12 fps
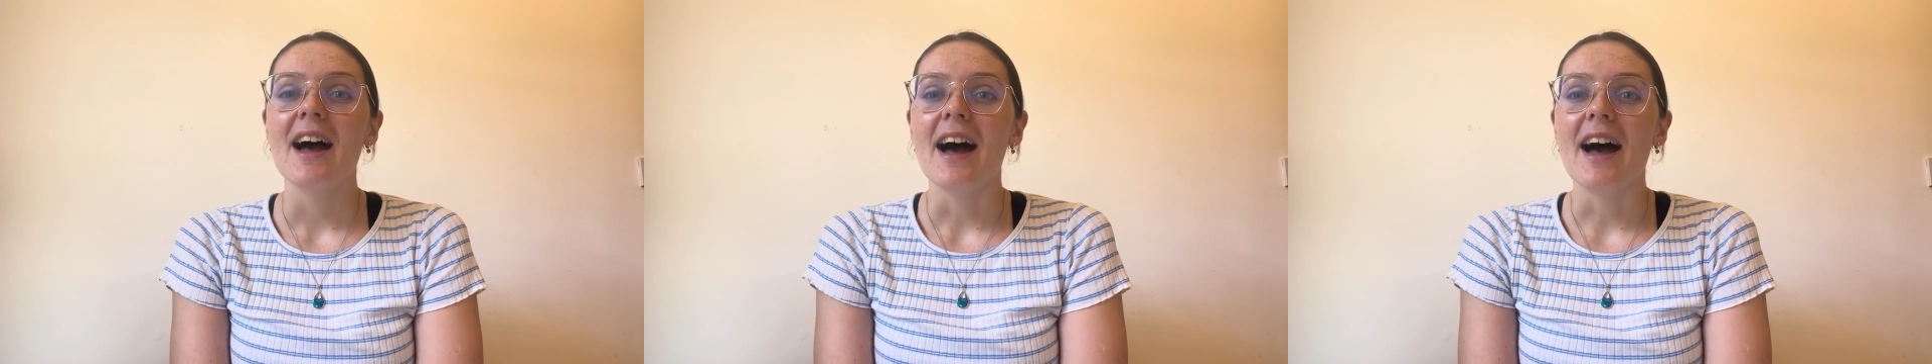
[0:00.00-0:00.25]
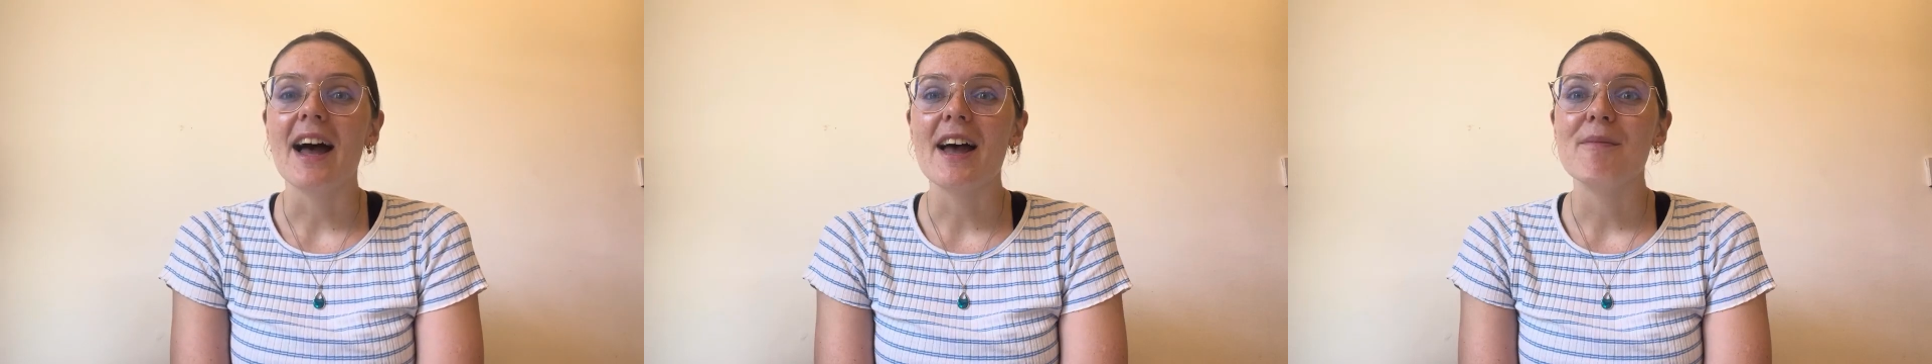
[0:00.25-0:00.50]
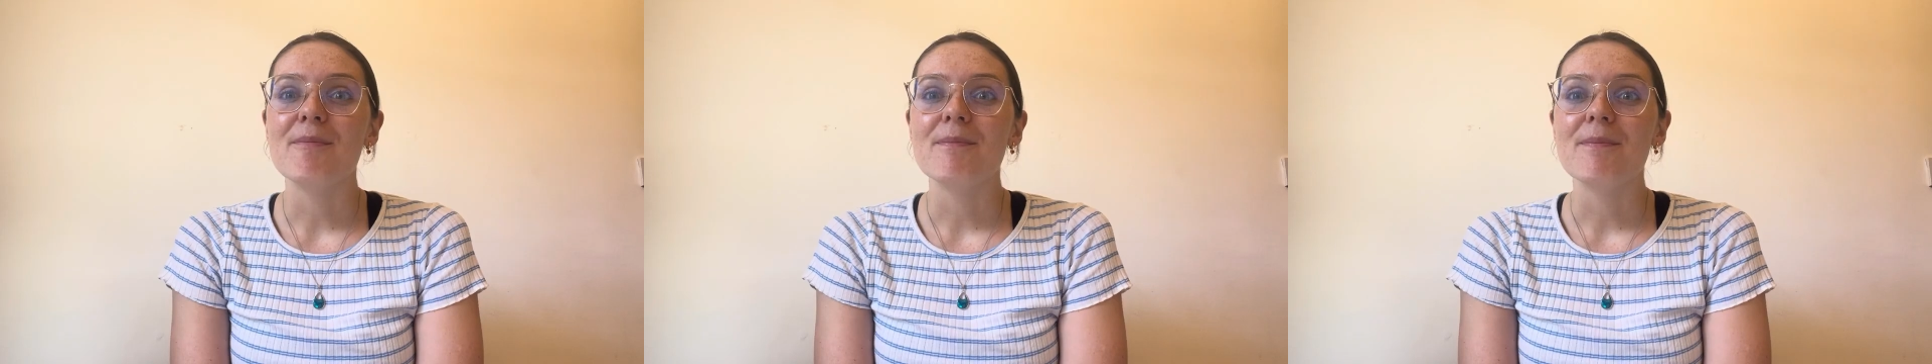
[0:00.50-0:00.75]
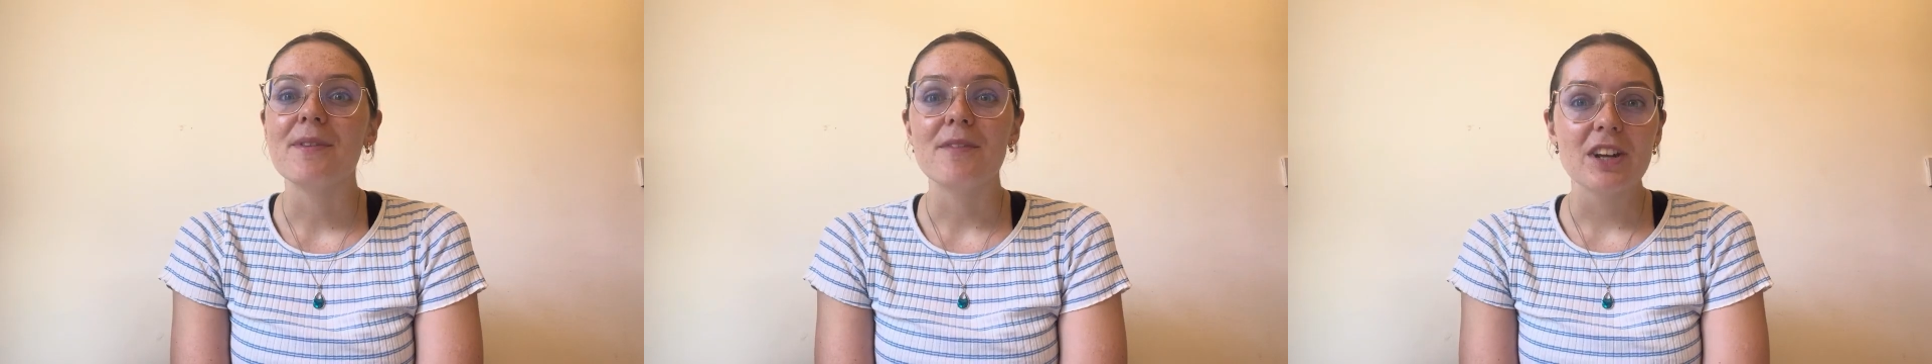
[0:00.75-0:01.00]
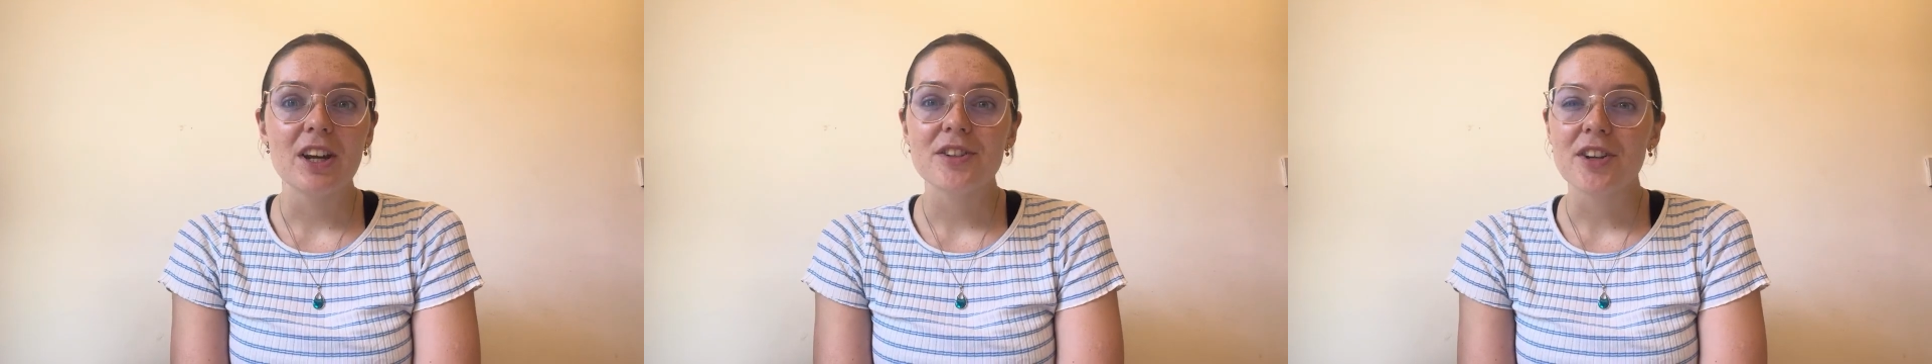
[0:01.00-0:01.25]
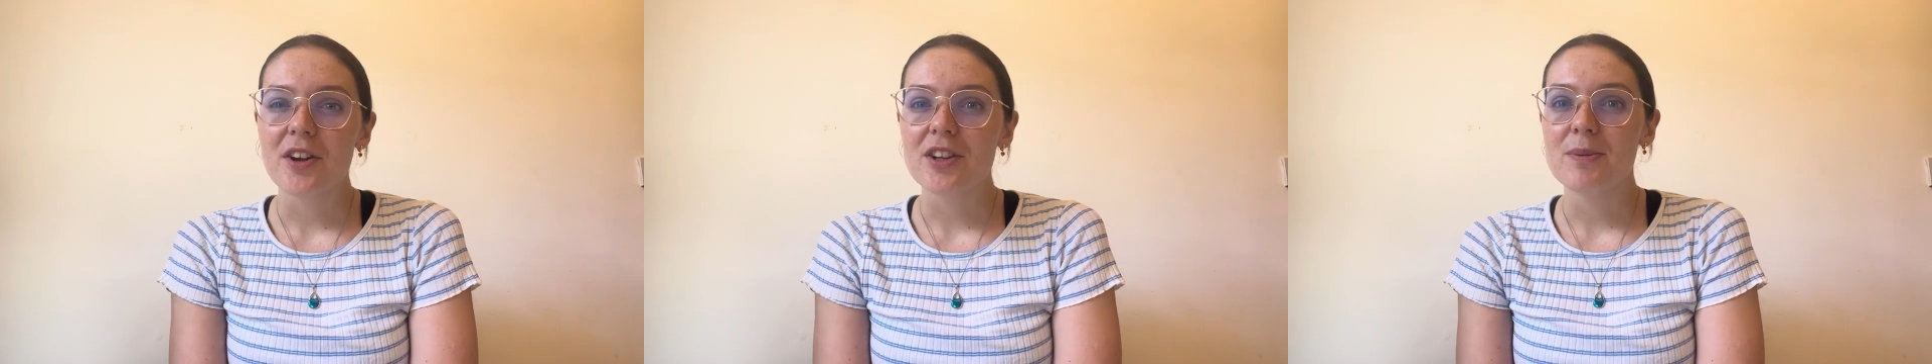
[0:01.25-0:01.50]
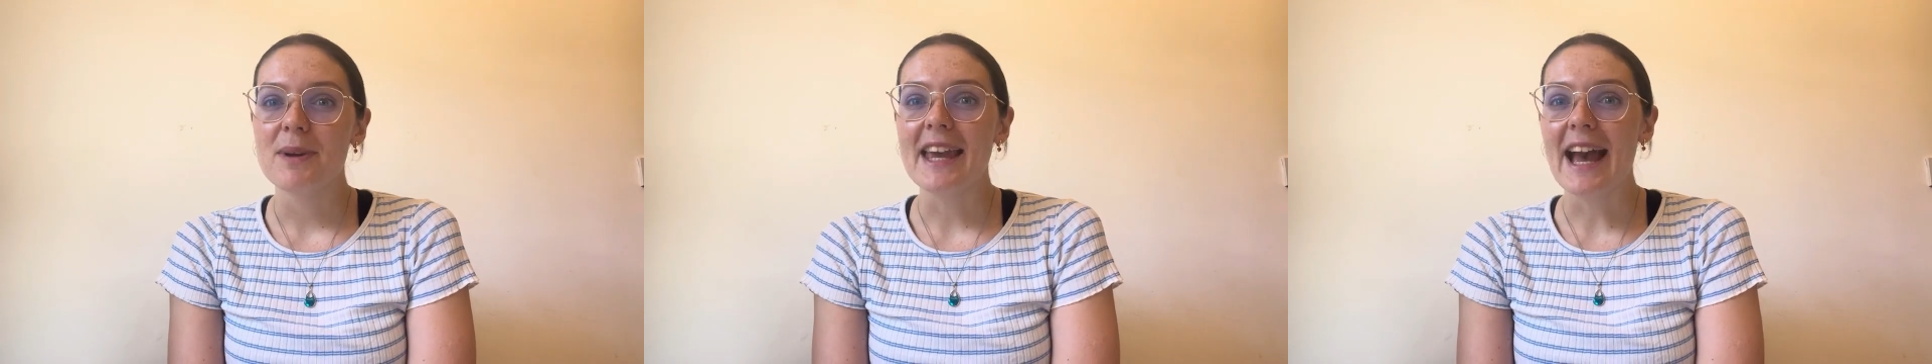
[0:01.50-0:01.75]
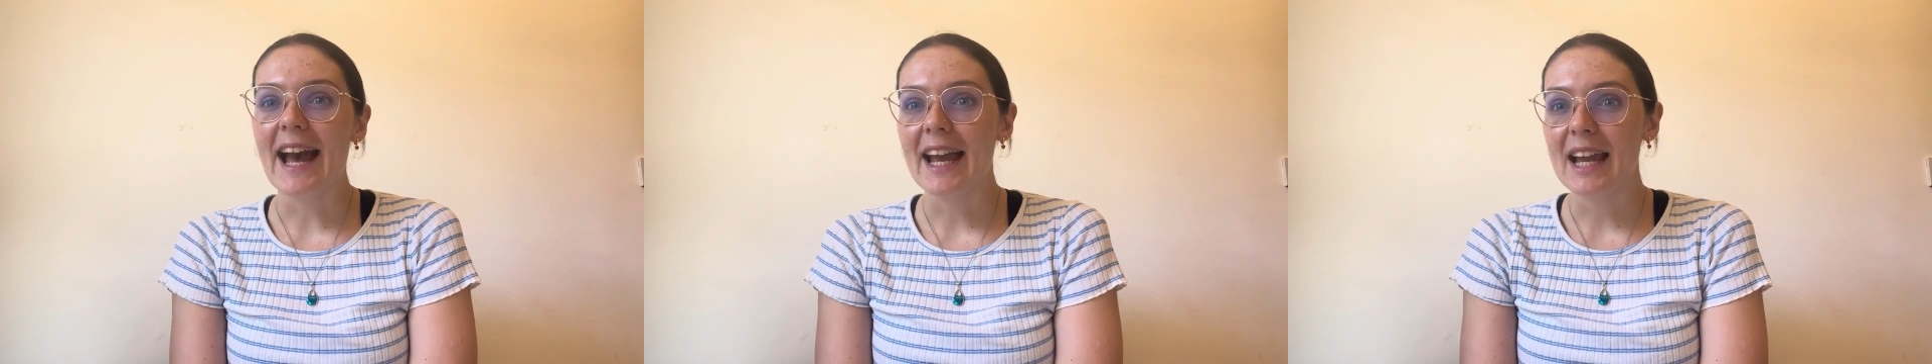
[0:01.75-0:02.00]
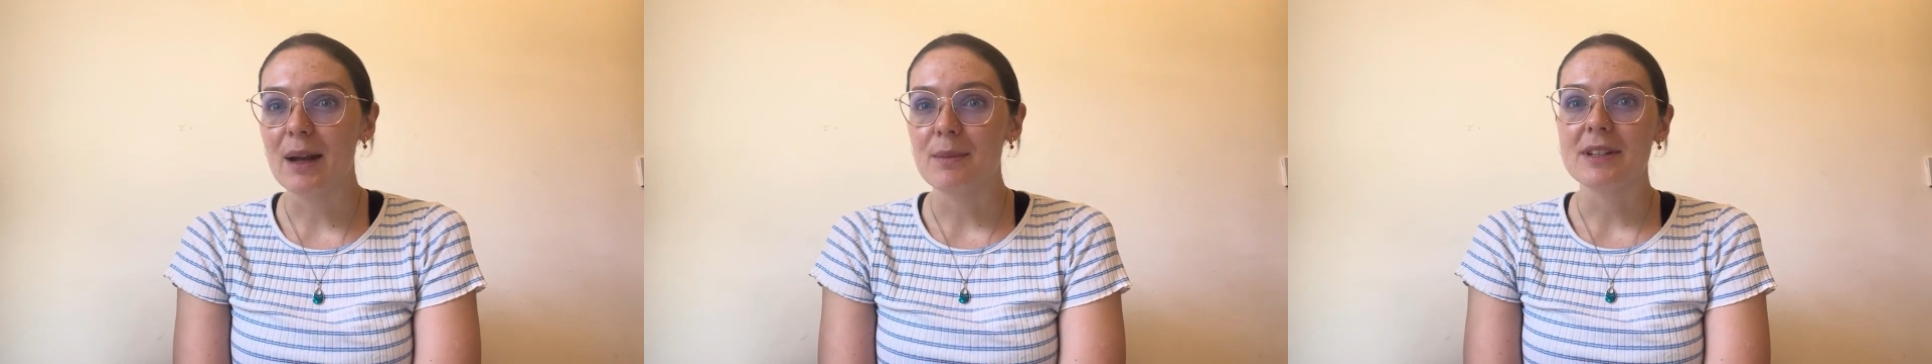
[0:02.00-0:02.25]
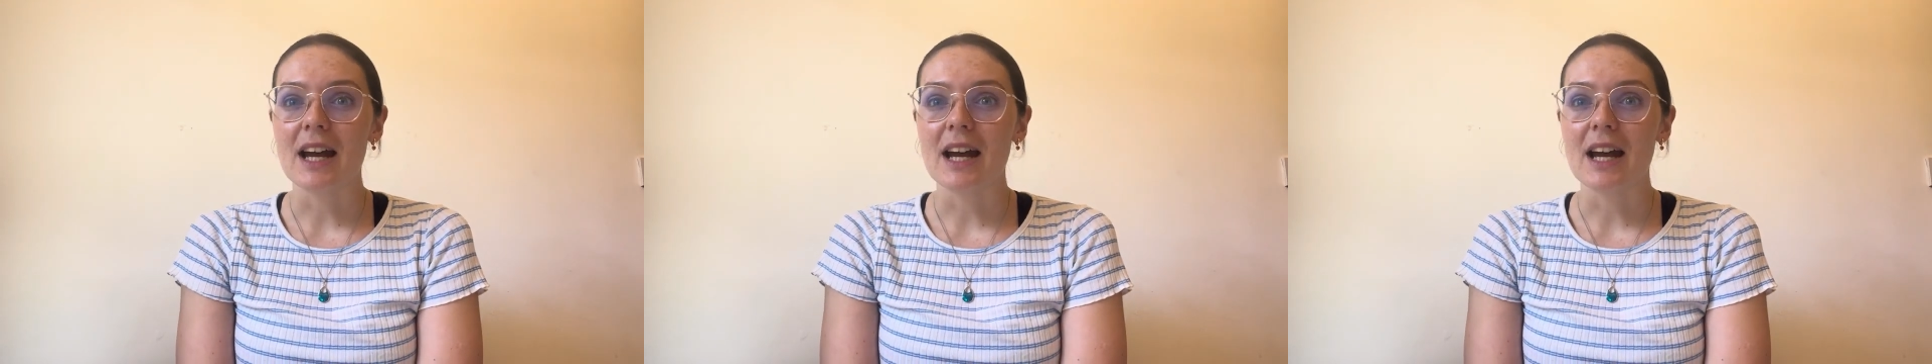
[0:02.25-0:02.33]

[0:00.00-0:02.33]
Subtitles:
The video is going to be aimed